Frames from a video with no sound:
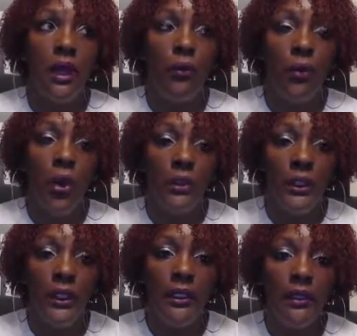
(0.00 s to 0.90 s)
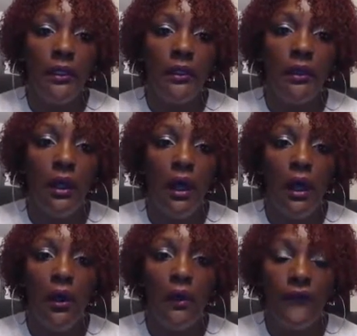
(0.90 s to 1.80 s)
enrolling
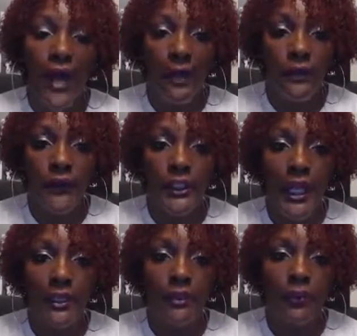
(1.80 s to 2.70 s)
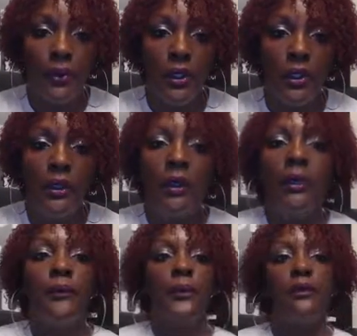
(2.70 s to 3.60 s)
or filing for child support.
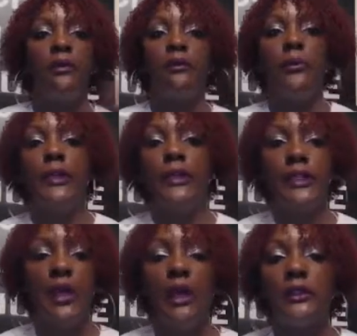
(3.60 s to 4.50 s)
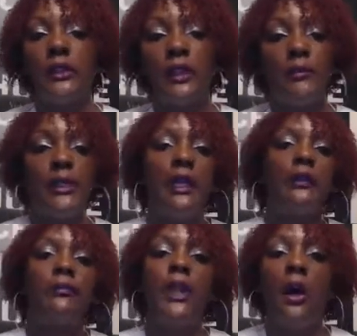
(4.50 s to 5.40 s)
We need to talk to them and
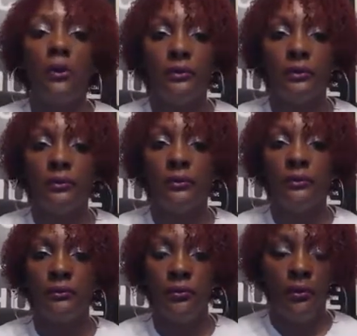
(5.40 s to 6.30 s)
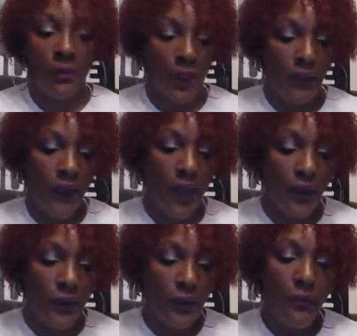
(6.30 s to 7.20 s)
tell them don't. If y'all
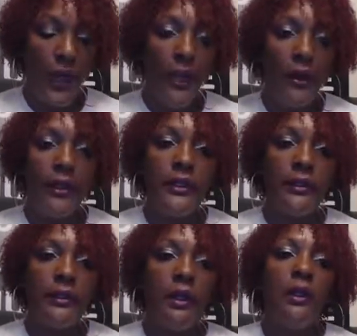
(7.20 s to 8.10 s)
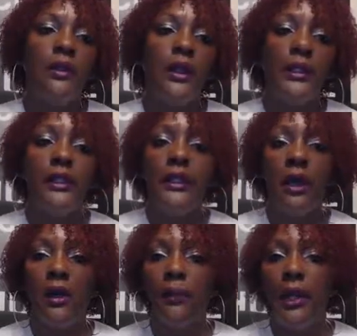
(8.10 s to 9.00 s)
are new parents, y'all need to
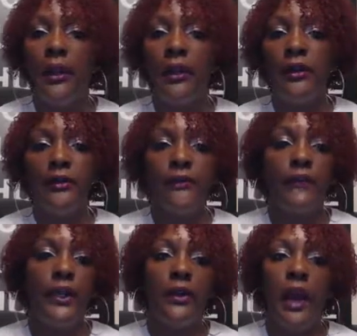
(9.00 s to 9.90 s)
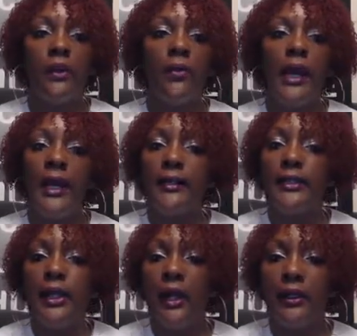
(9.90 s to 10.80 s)
co-parent, figure out a way
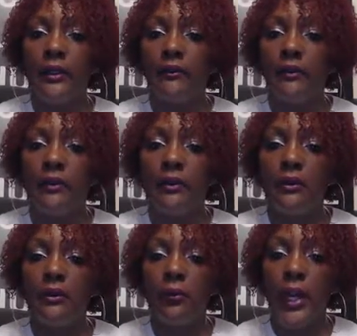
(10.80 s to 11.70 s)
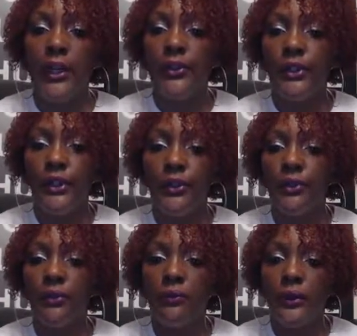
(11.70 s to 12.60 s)
that y'all can raise your
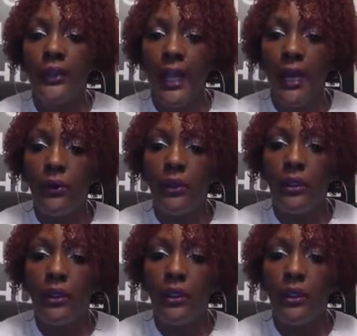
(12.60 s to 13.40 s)
children without